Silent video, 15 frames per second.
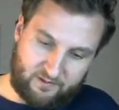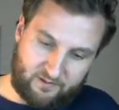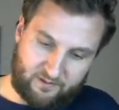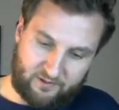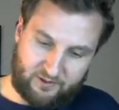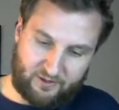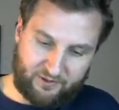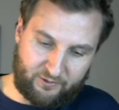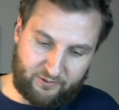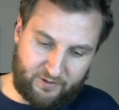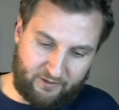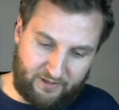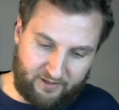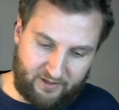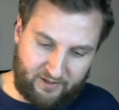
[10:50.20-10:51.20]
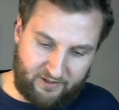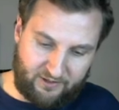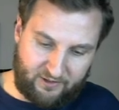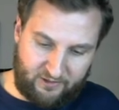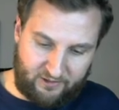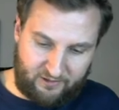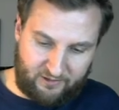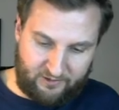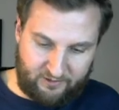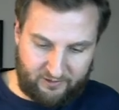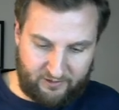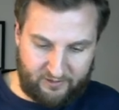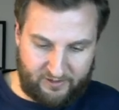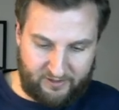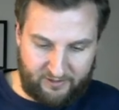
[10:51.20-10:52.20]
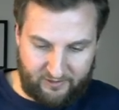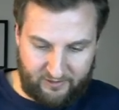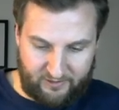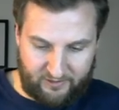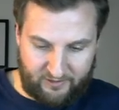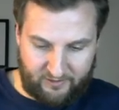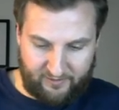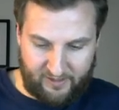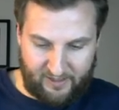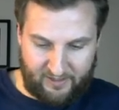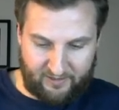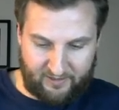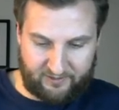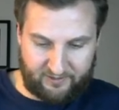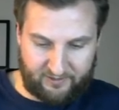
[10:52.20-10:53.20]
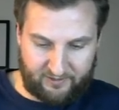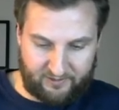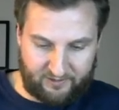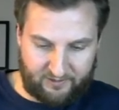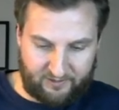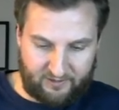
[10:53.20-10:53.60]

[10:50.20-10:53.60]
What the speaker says: So let's rewrite the integral. So integral of x